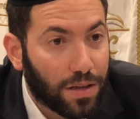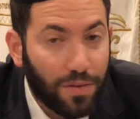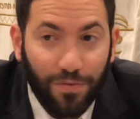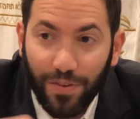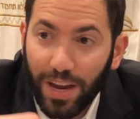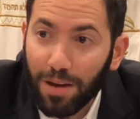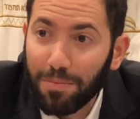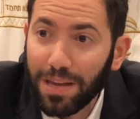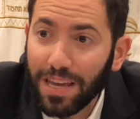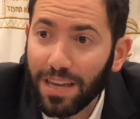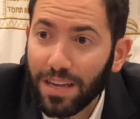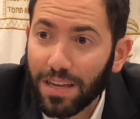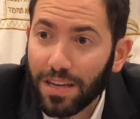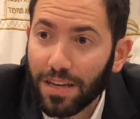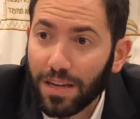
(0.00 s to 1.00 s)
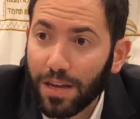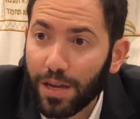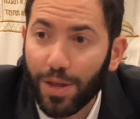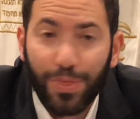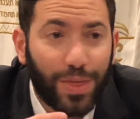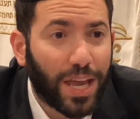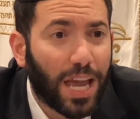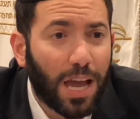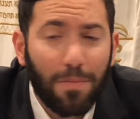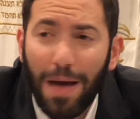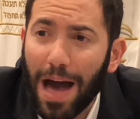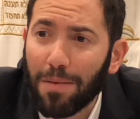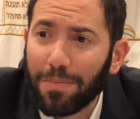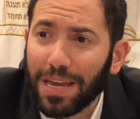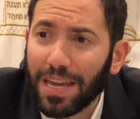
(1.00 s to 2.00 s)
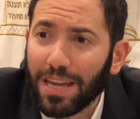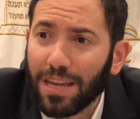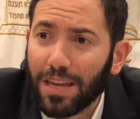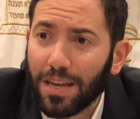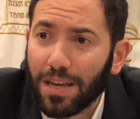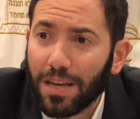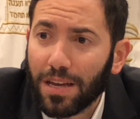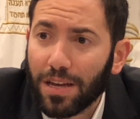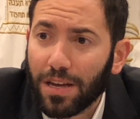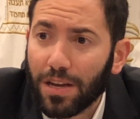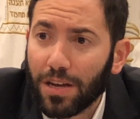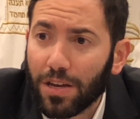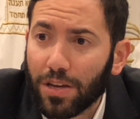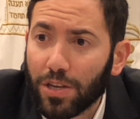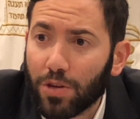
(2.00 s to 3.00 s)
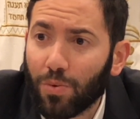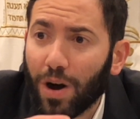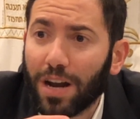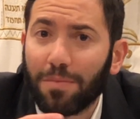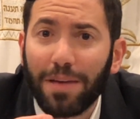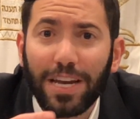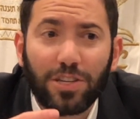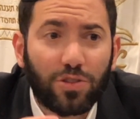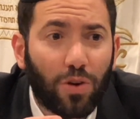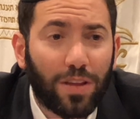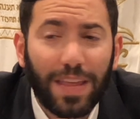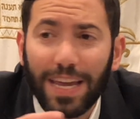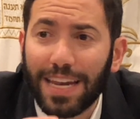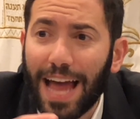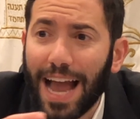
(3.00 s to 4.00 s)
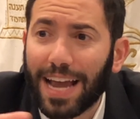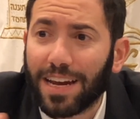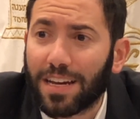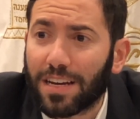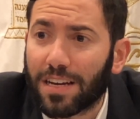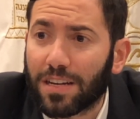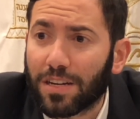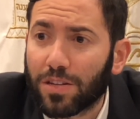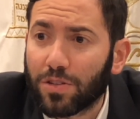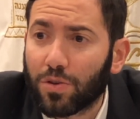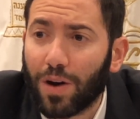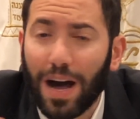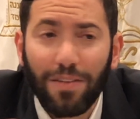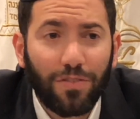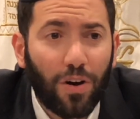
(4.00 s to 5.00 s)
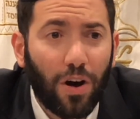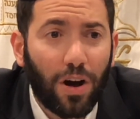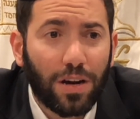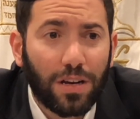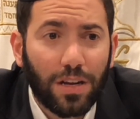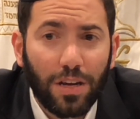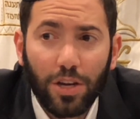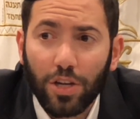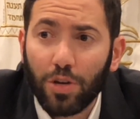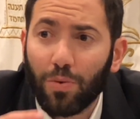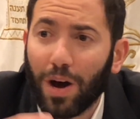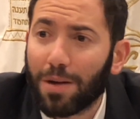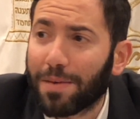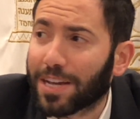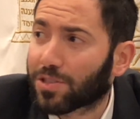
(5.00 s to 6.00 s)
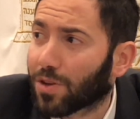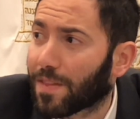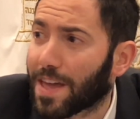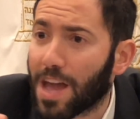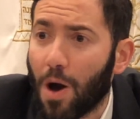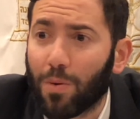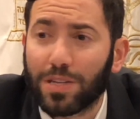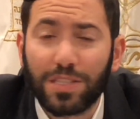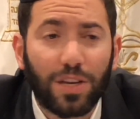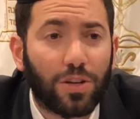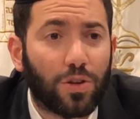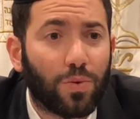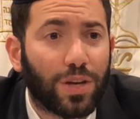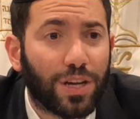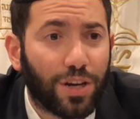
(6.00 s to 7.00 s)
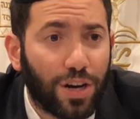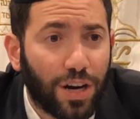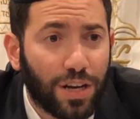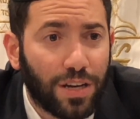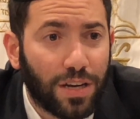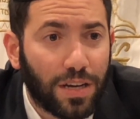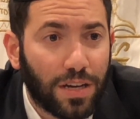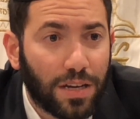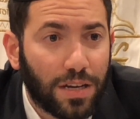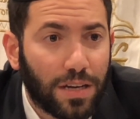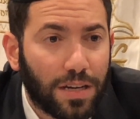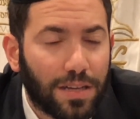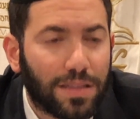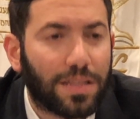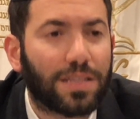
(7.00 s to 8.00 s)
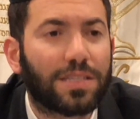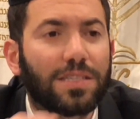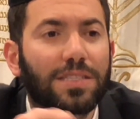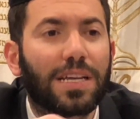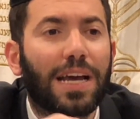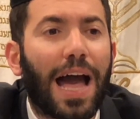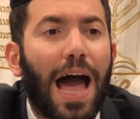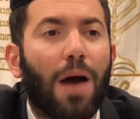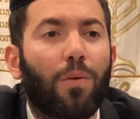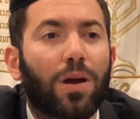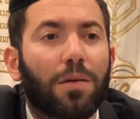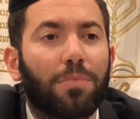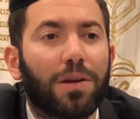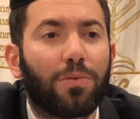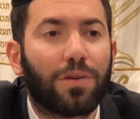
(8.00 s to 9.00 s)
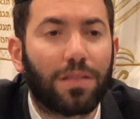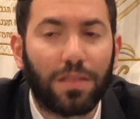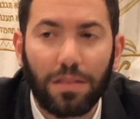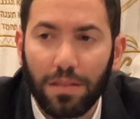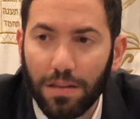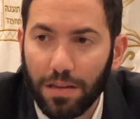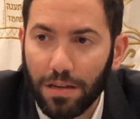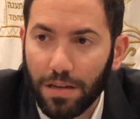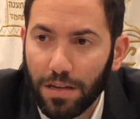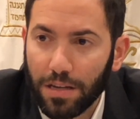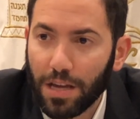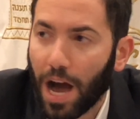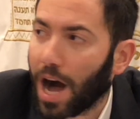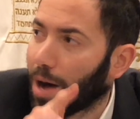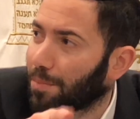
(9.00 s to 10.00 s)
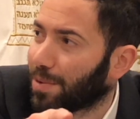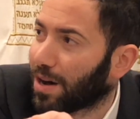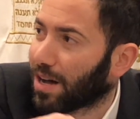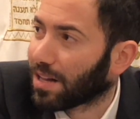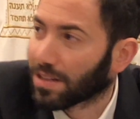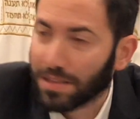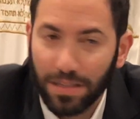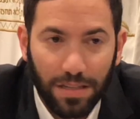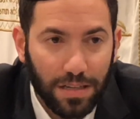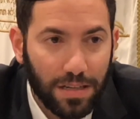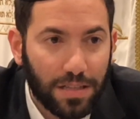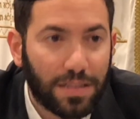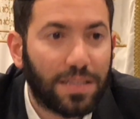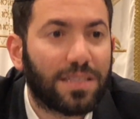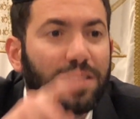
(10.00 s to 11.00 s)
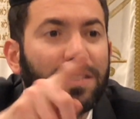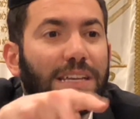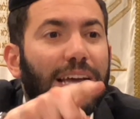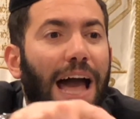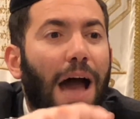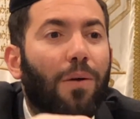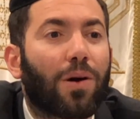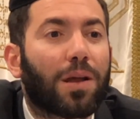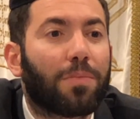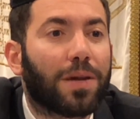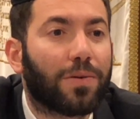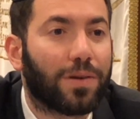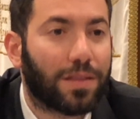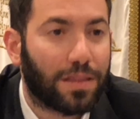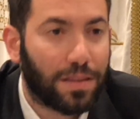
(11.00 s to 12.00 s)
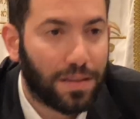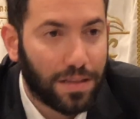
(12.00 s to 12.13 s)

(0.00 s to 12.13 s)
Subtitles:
You fear me? You're thinking about me? You want to make sure that you're not going to do avon? You want to make sure that you're always doing good? This is the guy I want to be with. You're humble. This is the guy I want to be with.